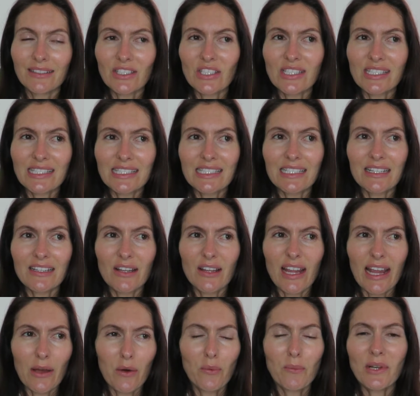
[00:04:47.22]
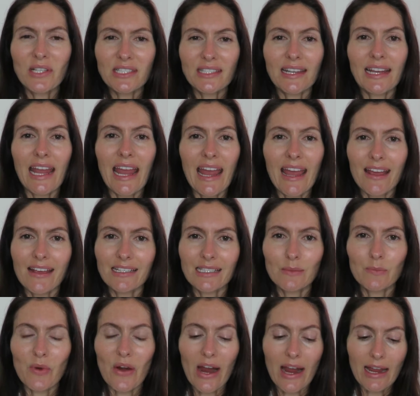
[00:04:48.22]
just almost like
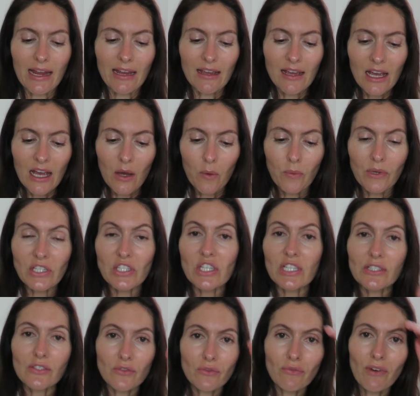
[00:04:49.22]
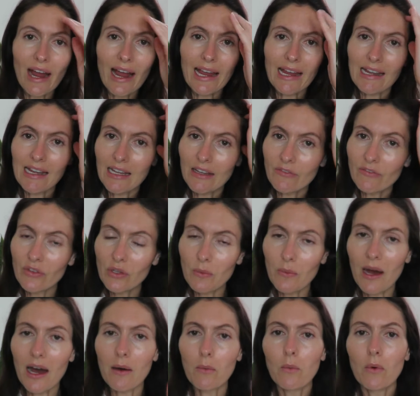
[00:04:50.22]
hairspray, which is great if
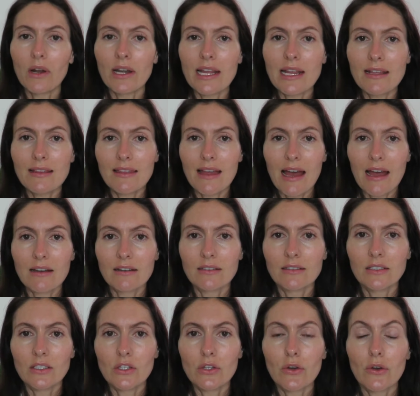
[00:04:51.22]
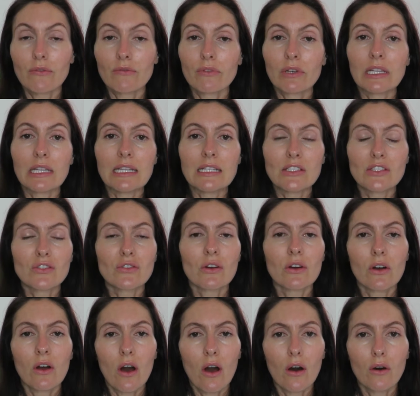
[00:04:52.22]
you are wanting that, you know, really
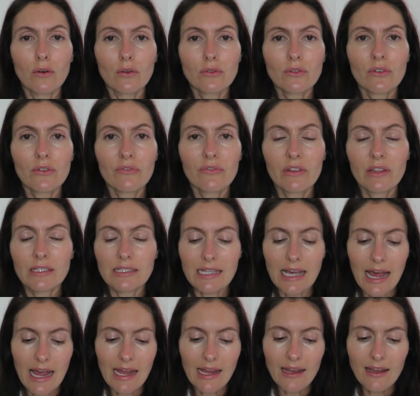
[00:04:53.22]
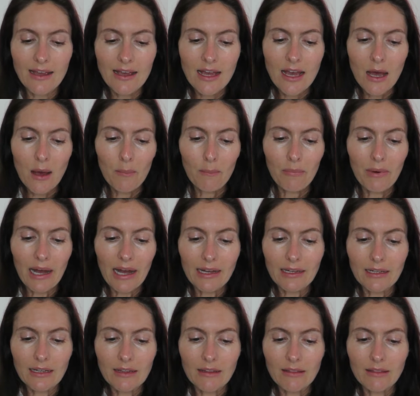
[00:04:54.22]
strong hold for the day.
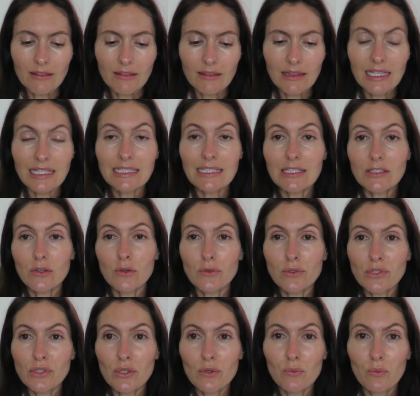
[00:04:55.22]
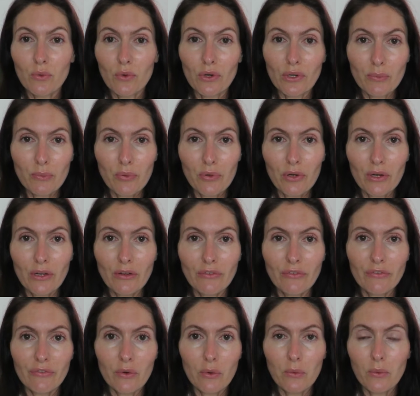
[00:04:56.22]
But this is also
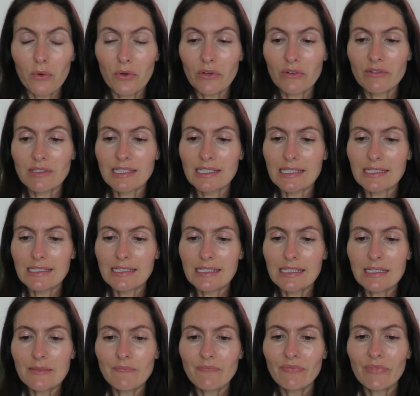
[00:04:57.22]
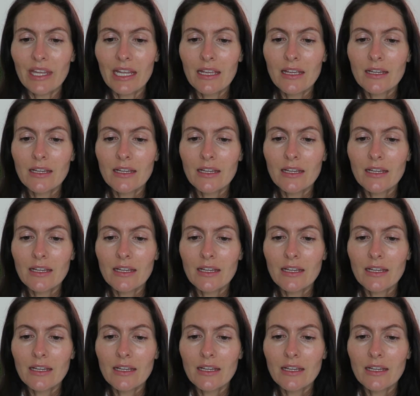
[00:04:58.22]
waterproof or water resistant,